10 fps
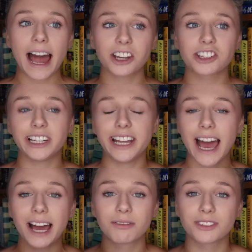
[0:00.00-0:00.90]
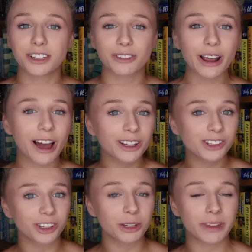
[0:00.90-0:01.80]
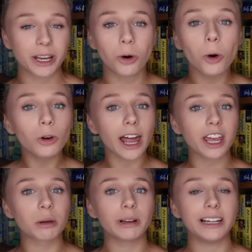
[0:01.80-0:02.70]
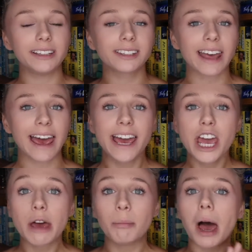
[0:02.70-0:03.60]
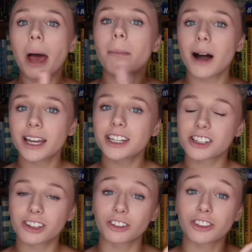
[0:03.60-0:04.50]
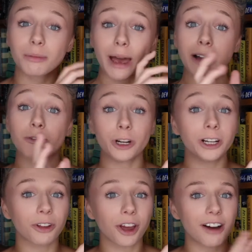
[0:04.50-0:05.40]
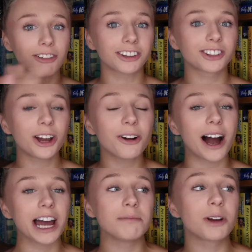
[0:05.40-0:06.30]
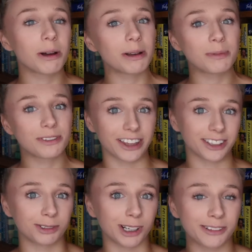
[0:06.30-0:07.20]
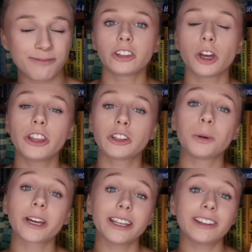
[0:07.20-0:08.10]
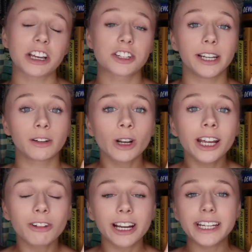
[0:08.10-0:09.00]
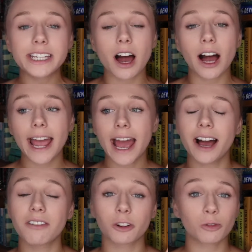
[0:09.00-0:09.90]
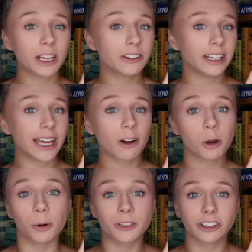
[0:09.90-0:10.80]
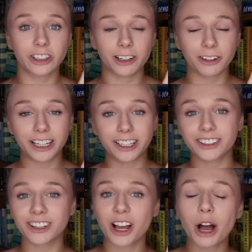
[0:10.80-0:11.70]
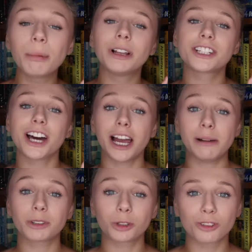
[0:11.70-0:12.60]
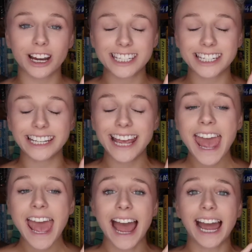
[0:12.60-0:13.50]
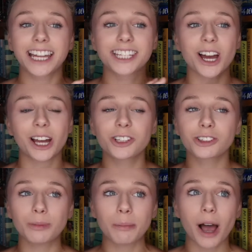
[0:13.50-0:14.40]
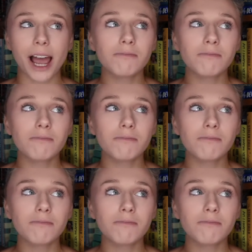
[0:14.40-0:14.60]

actually have different colours on them. They're not all like completely set, but my editions of them have green on the cover, so I am going with this one. So this book is actually a reread. I have read the Harry Potter series a couple of times already, and I just remember I